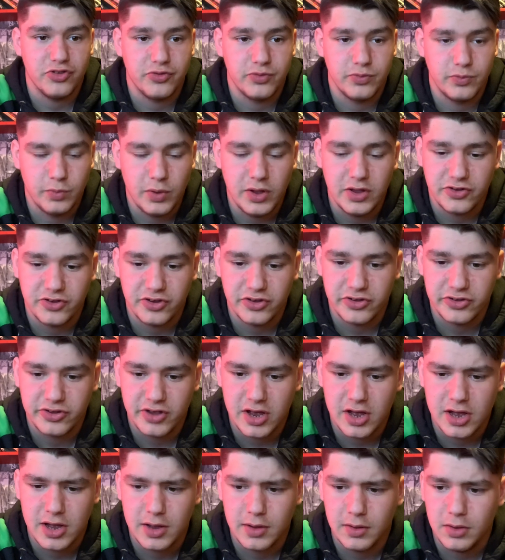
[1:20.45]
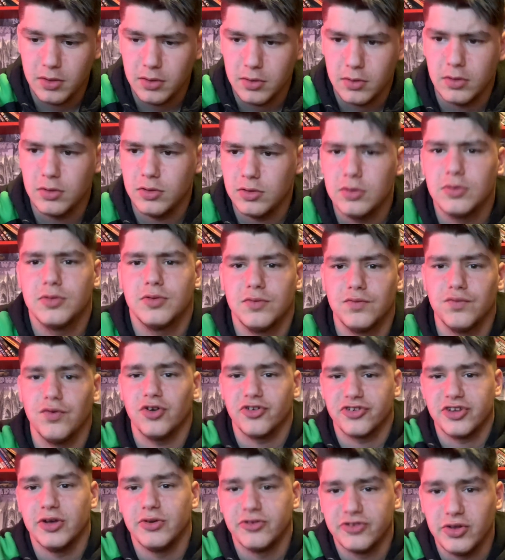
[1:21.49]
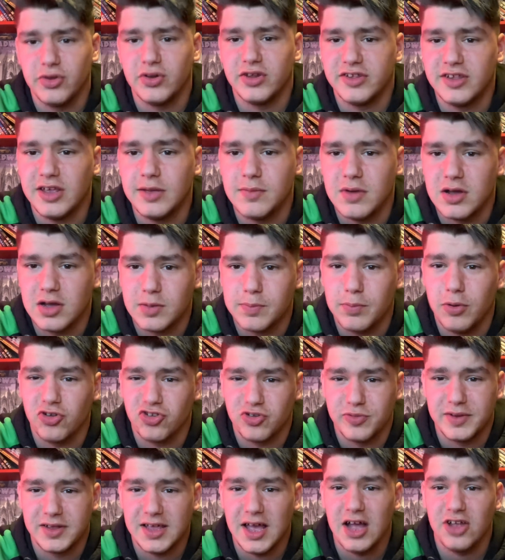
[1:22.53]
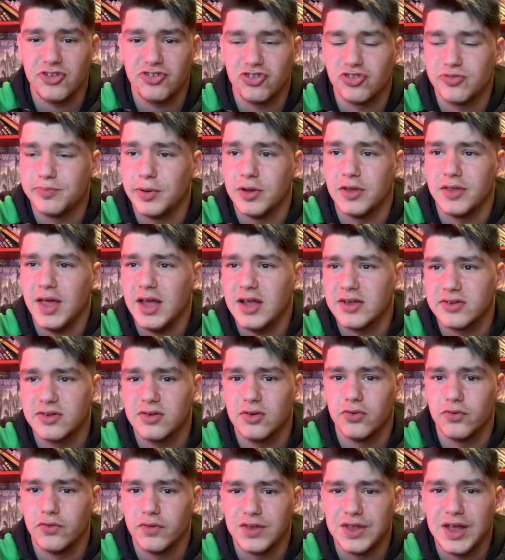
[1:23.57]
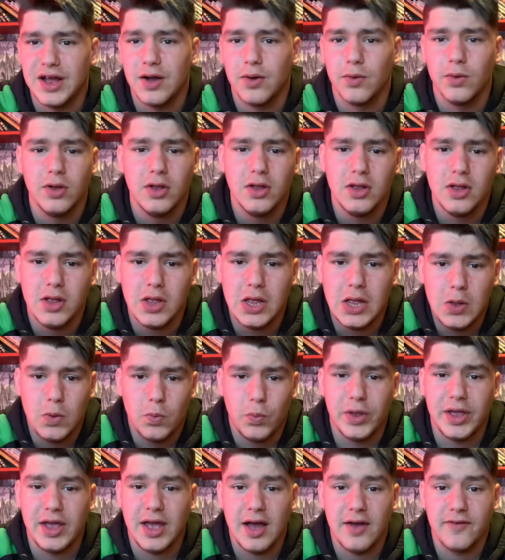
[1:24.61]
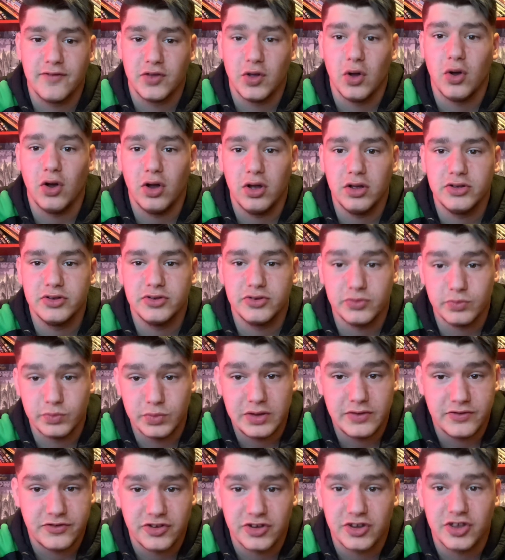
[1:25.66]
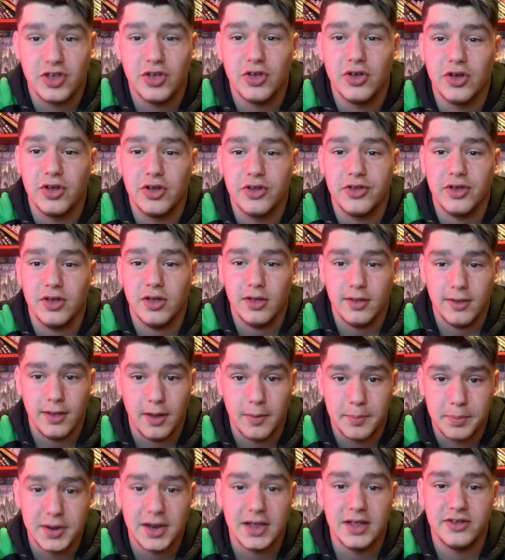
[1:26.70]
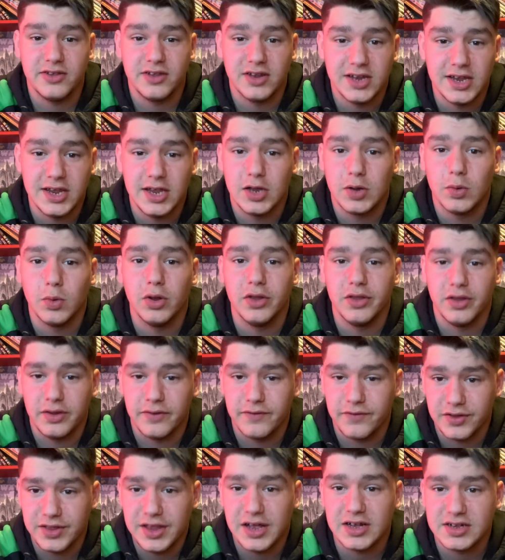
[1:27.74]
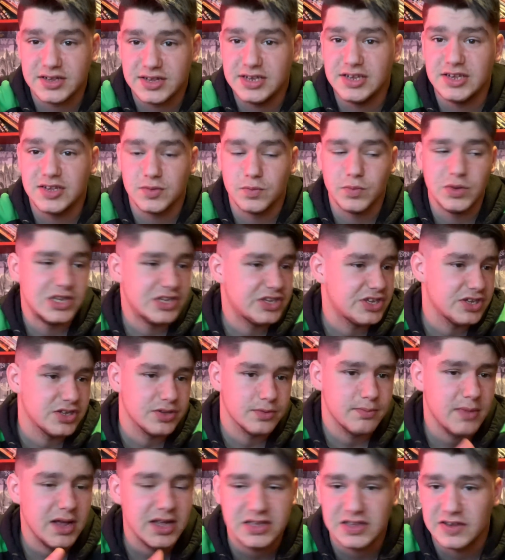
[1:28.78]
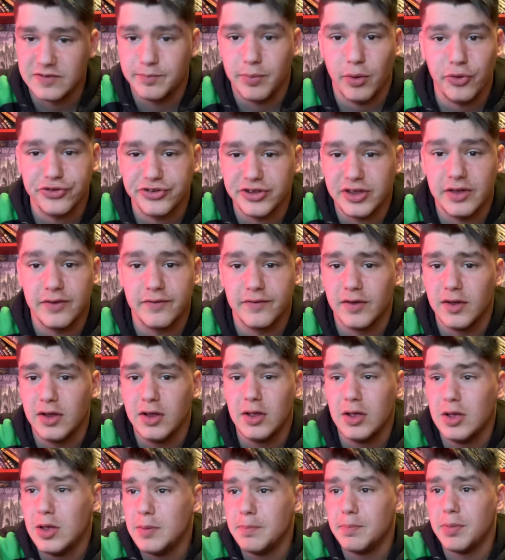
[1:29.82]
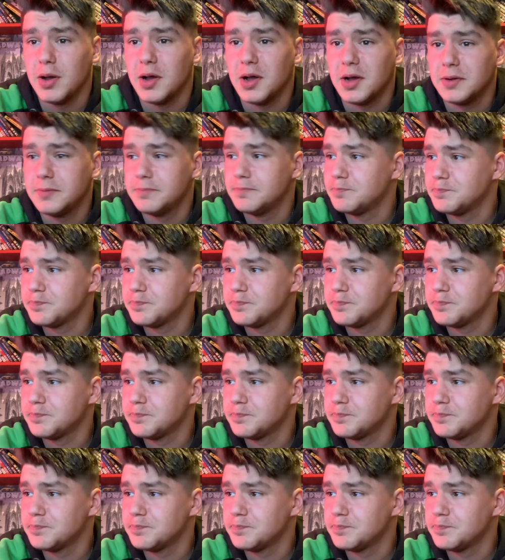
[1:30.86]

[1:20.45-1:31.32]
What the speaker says: which is Rochdale is the only team that could possibly catch us, but that's over now. We've secured a place in League One for next season, which is a massive positive. But